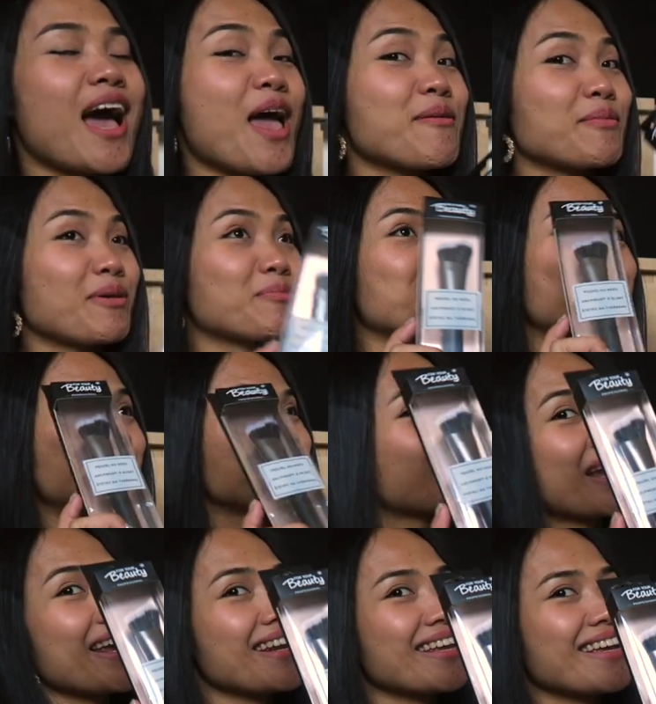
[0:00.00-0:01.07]
I'm
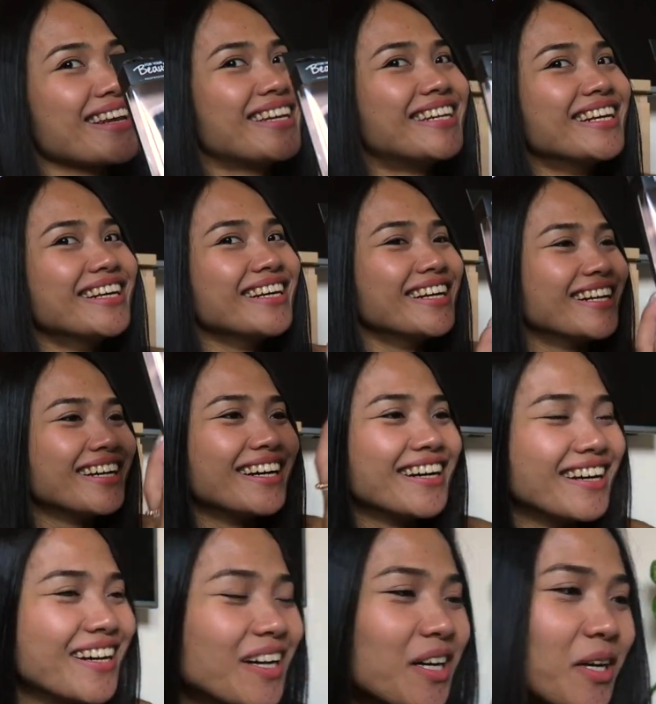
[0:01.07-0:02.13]
upgraded.
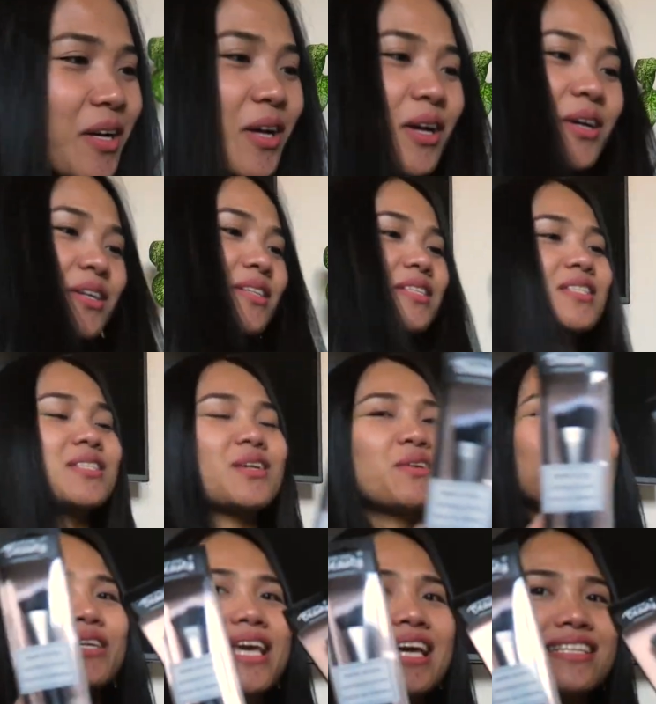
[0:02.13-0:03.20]
So
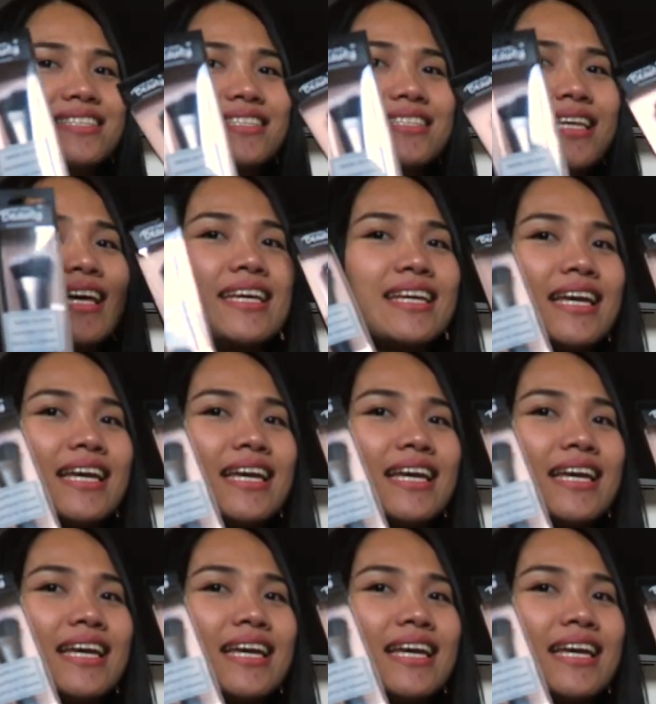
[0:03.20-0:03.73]
yes, I